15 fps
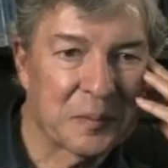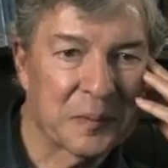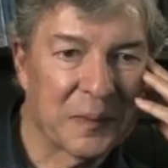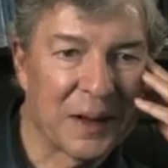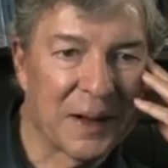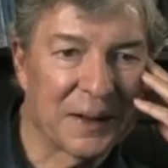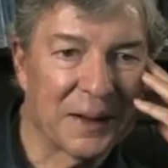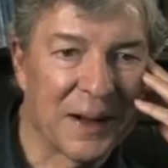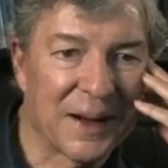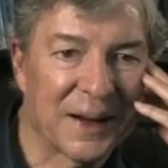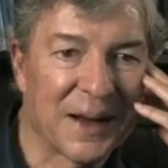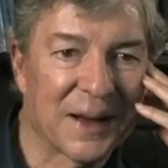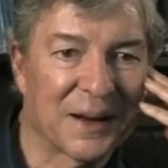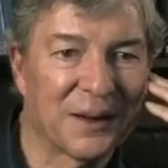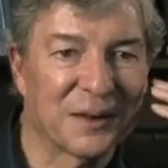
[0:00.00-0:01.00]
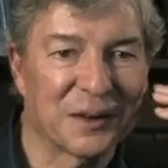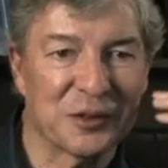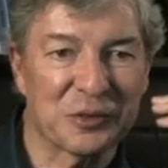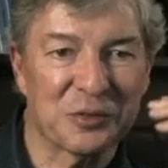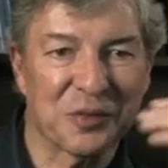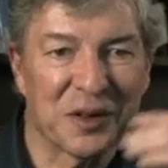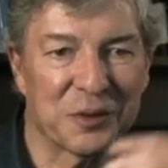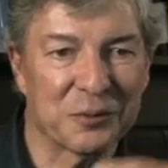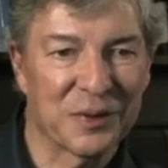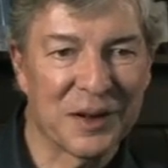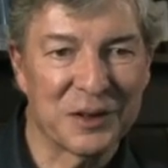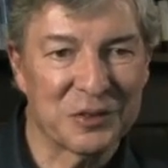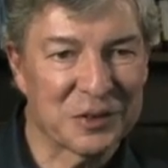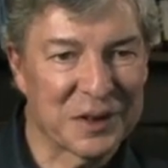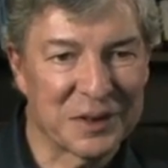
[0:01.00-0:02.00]
I got on his
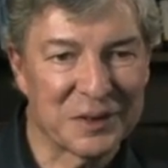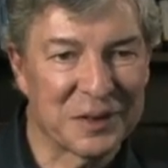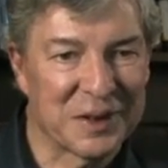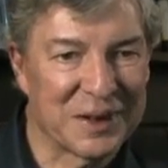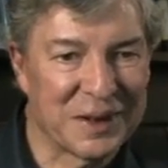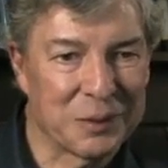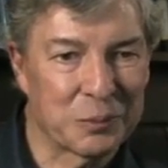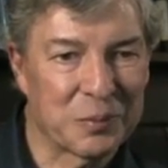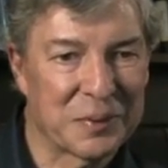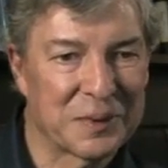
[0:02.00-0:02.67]
fundraising team.